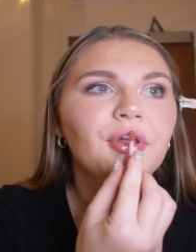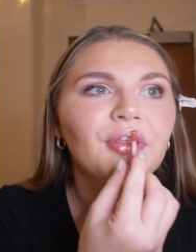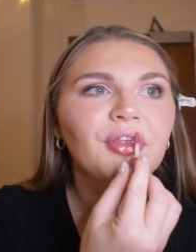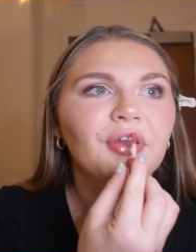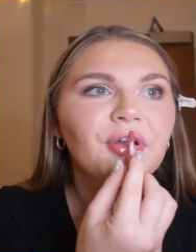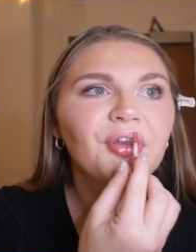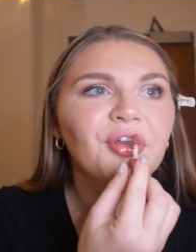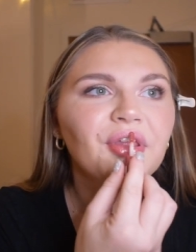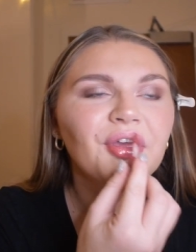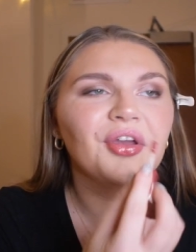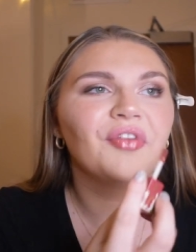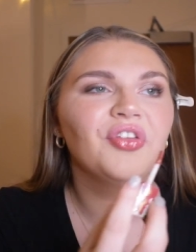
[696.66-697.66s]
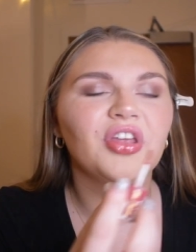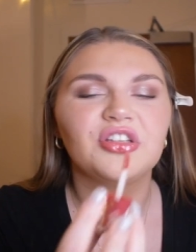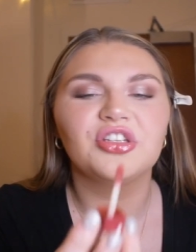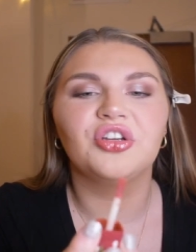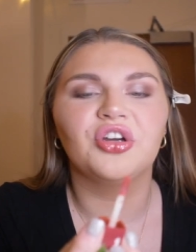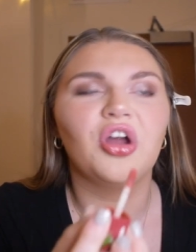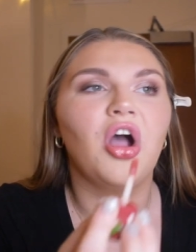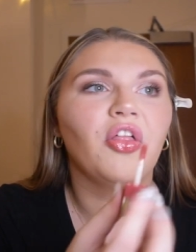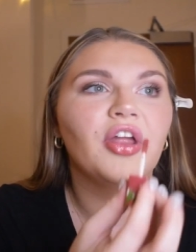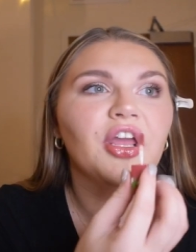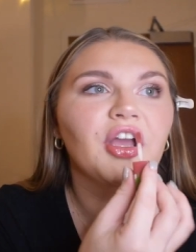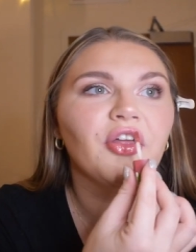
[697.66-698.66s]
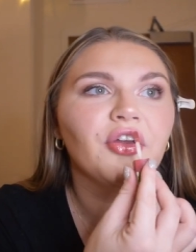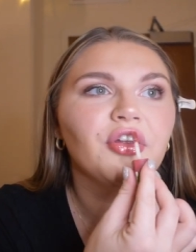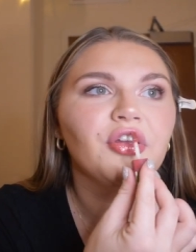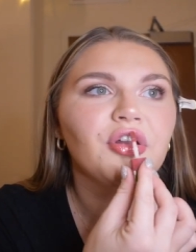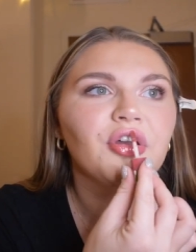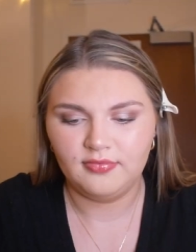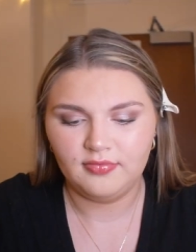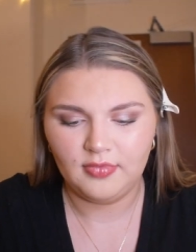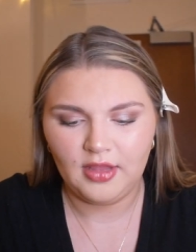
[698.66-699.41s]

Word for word: It's a good, like, I feel like it's a good holiday color, you know?